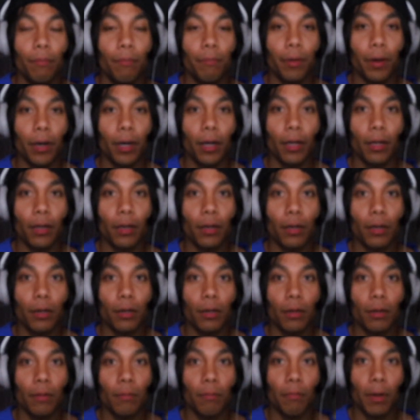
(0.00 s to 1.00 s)
But
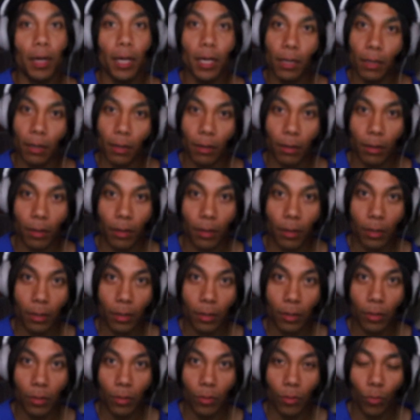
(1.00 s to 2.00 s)
men,
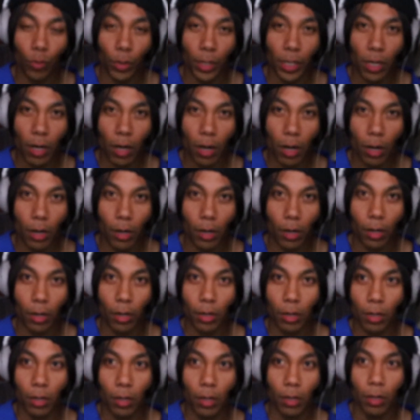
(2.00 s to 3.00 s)
we are
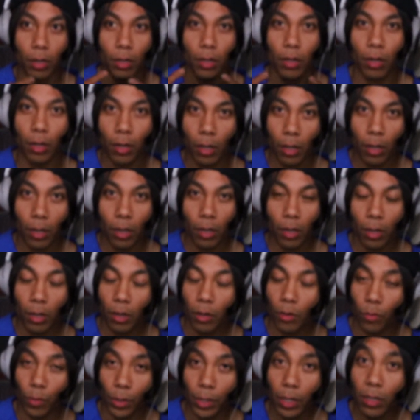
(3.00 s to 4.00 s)

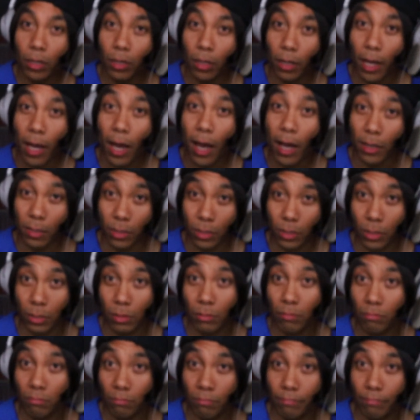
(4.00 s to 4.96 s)
the catch.